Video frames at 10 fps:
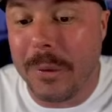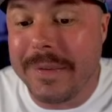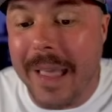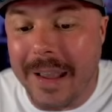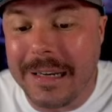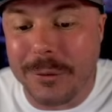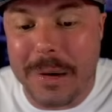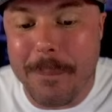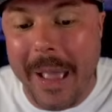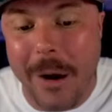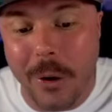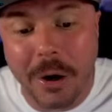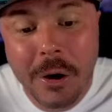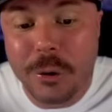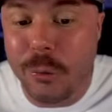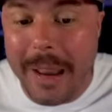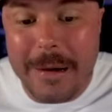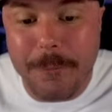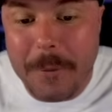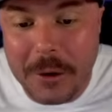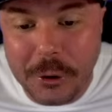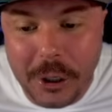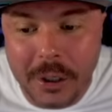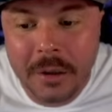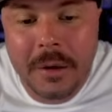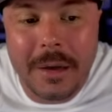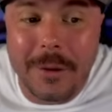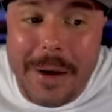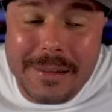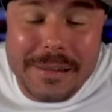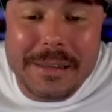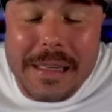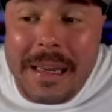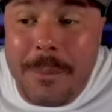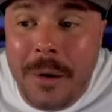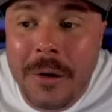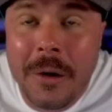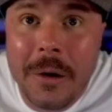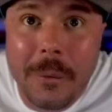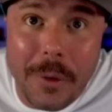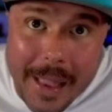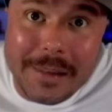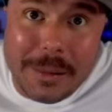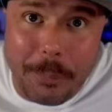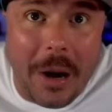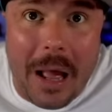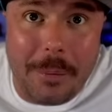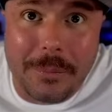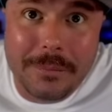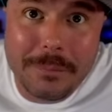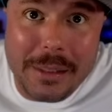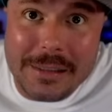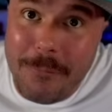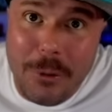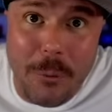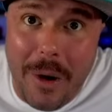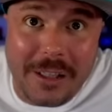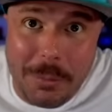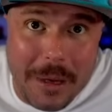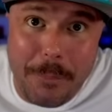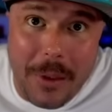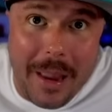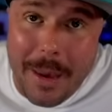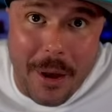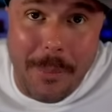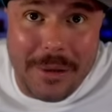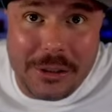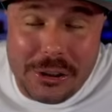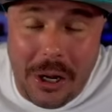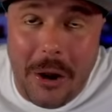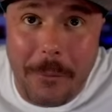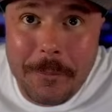93 power, great fielder. And the rest of the team, well, that's the problem. Because if you watch me play MLB The Show,